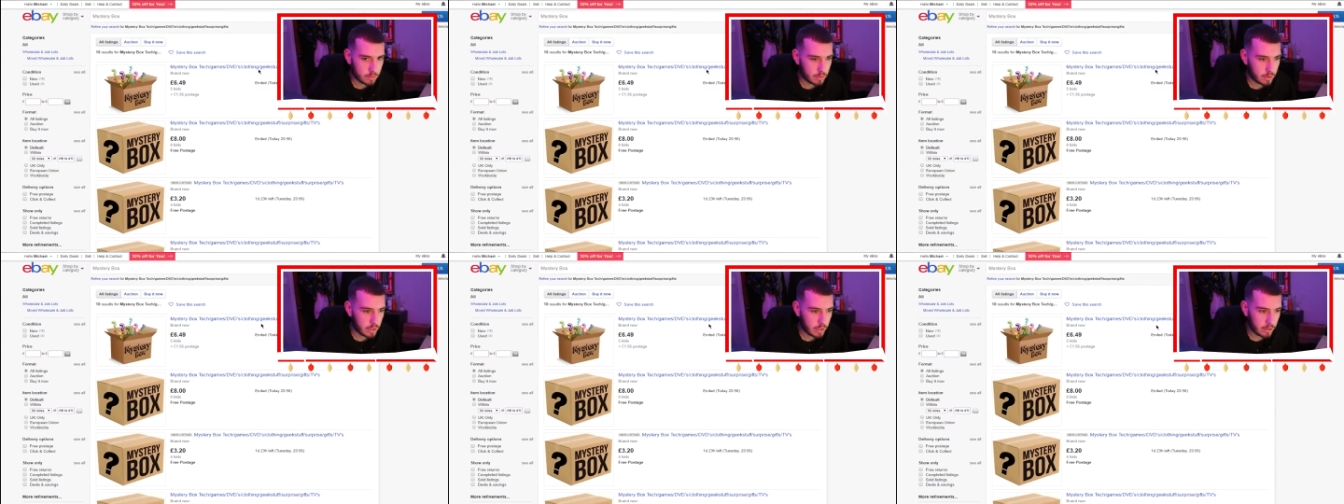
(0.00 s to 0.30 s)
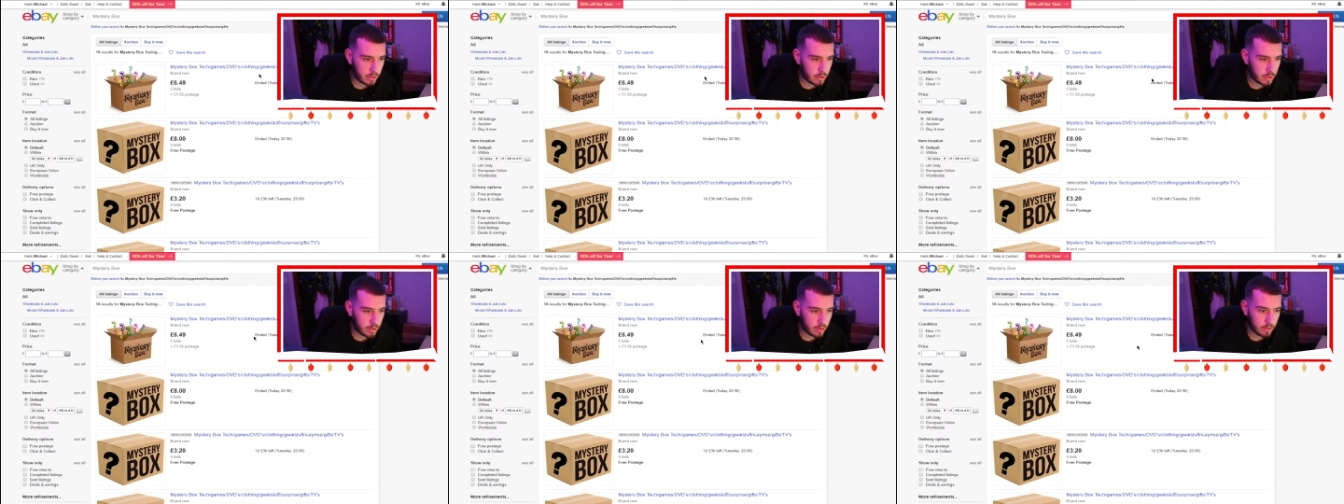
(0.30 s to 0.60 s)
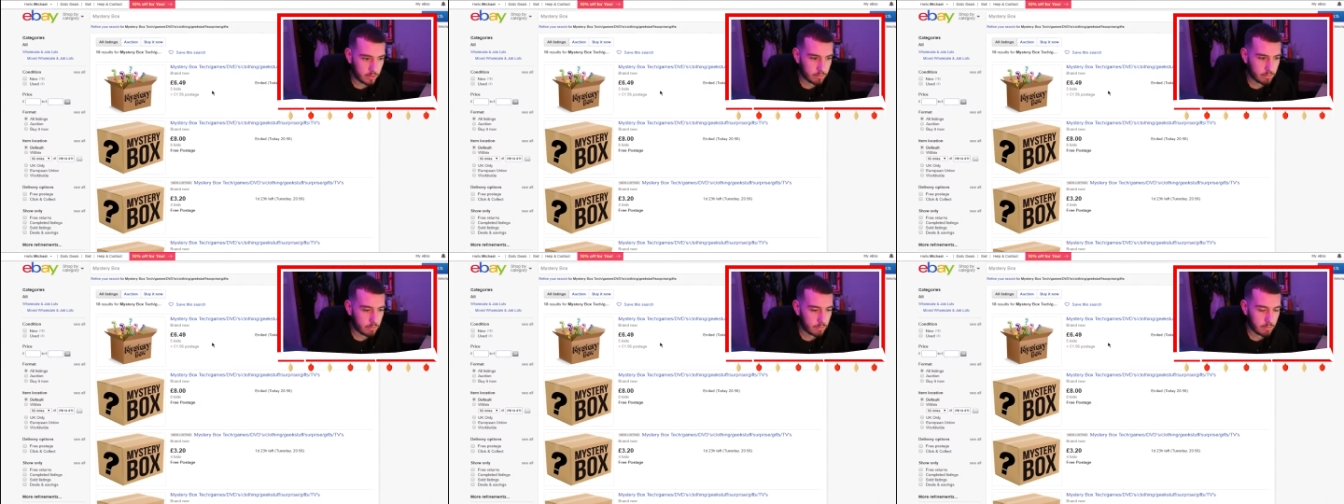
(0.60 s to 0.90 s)
they, they,
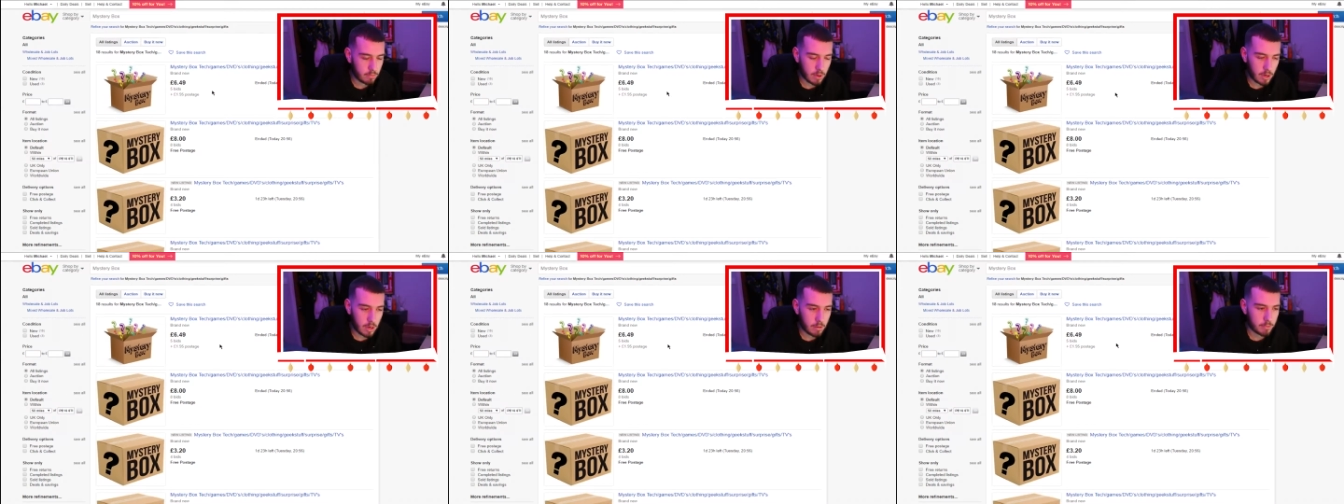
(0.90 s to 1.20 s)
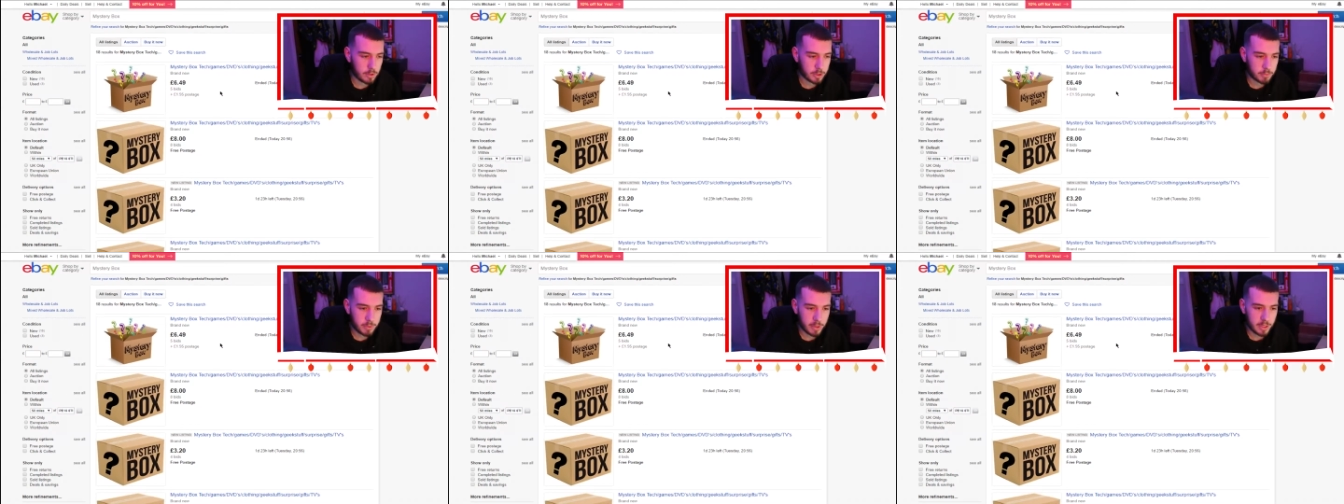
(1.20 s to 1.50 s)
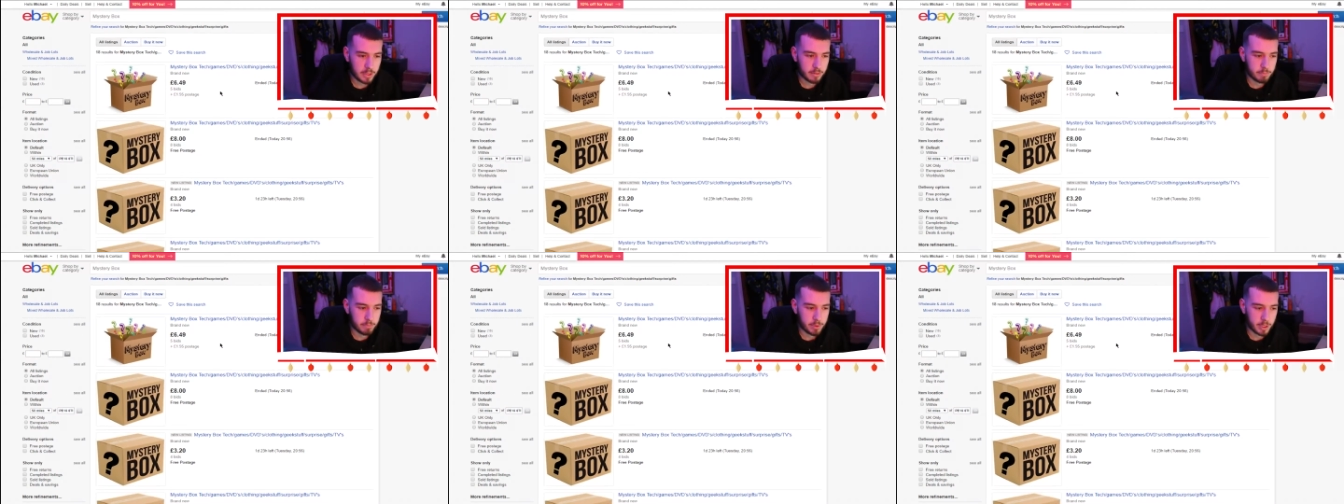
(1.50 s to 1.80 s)
I'm going to
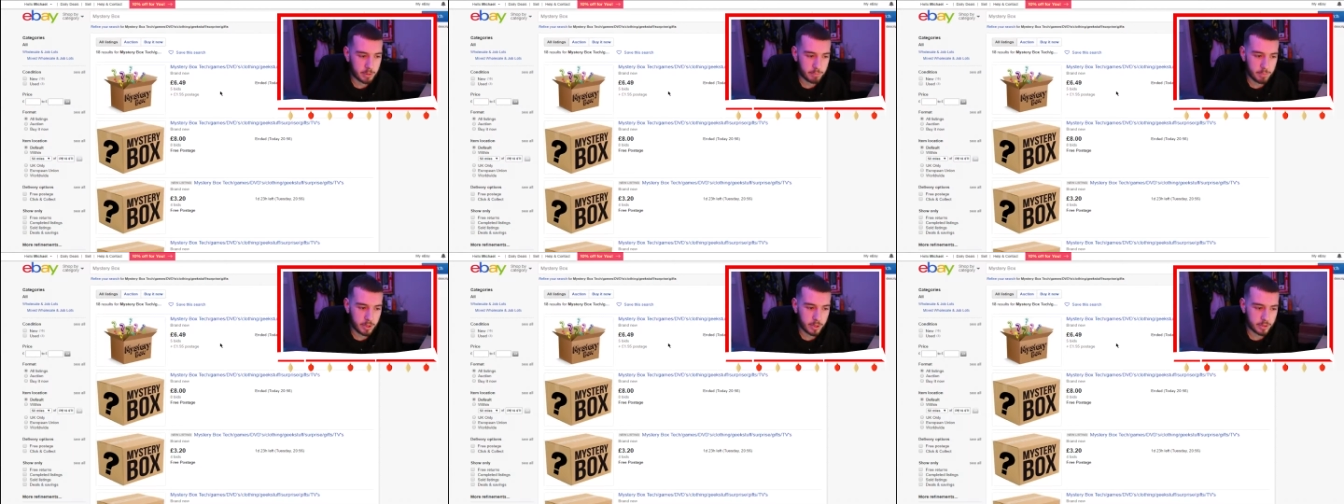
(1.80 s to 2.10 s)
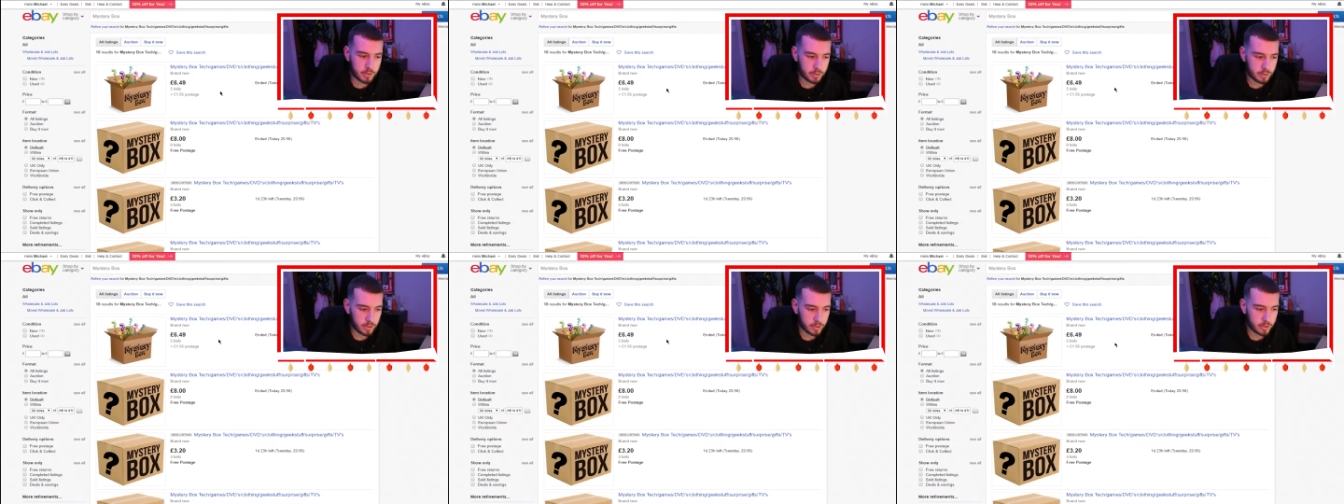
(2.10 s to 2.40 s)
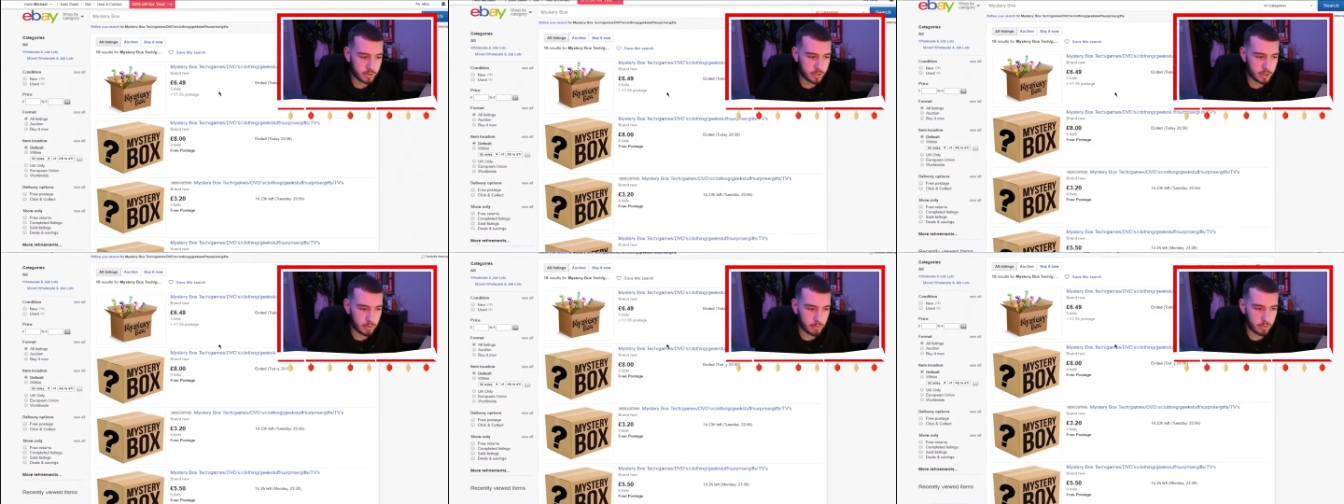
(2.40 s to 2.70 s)
spend big bucks on her,
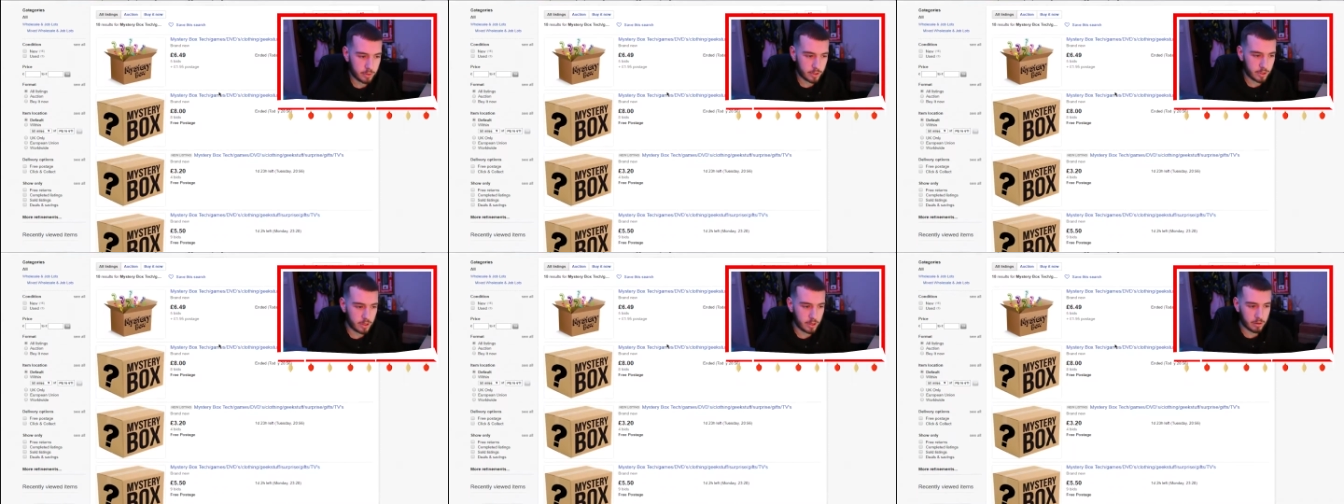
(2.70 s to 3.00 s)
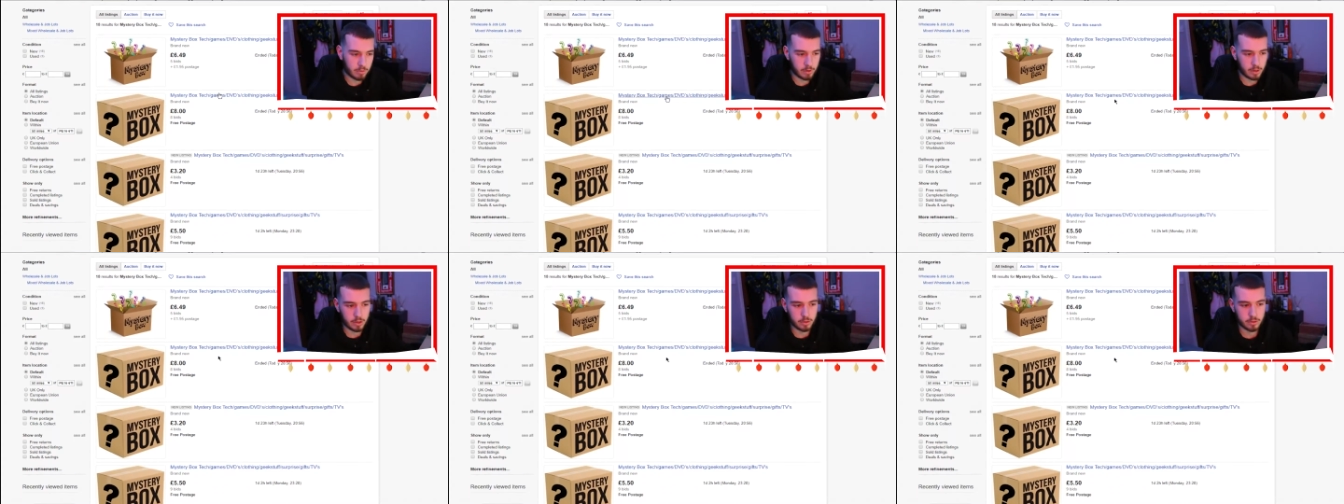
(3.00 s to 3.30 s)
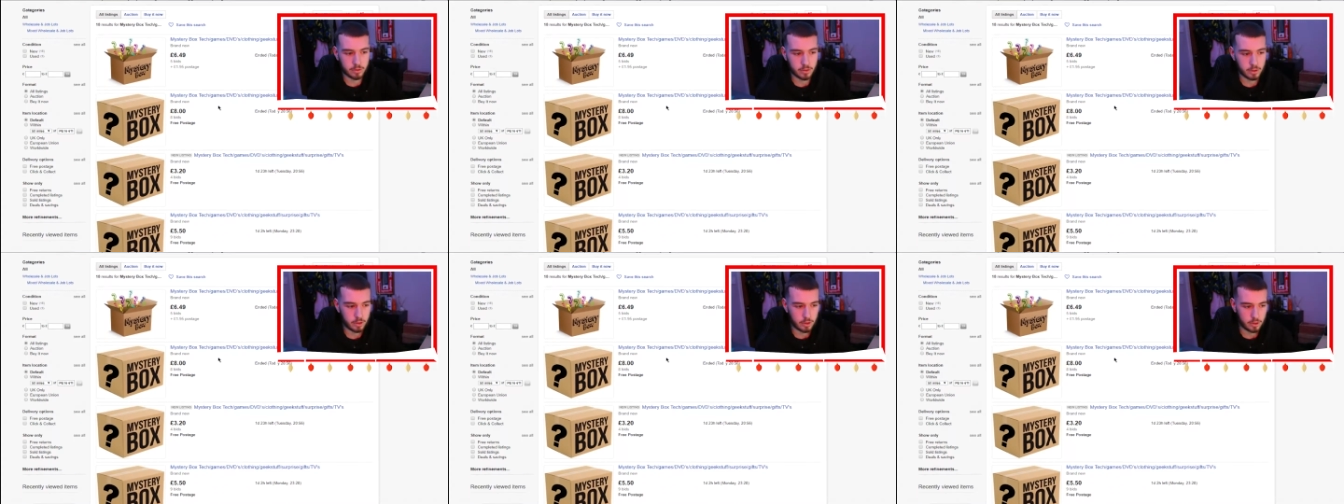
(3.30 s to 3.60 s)
so I'm looking
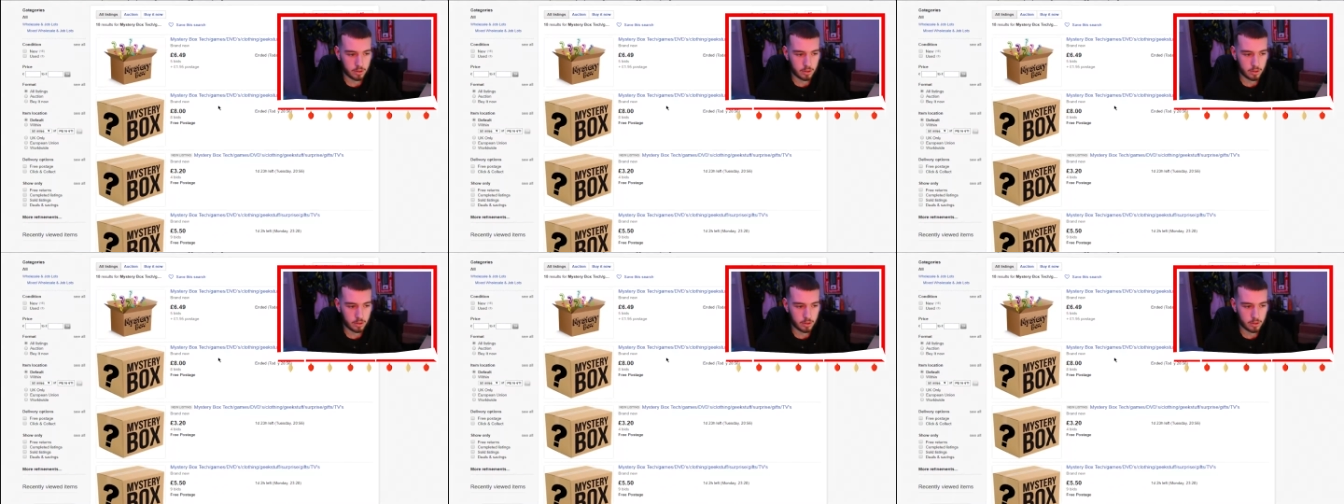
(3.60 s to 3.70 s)
around